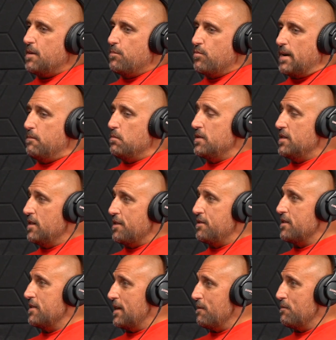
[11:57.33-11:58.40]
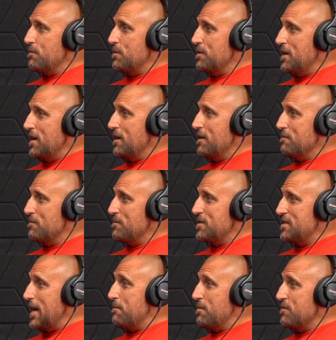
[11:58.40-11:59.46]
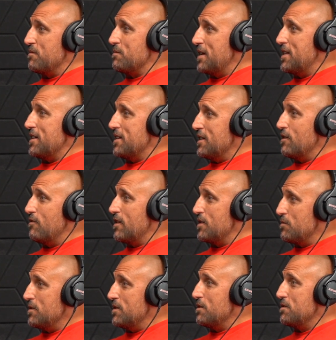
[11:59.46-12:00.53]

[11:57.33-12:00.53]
probably nothing that would stop us from getting an egress window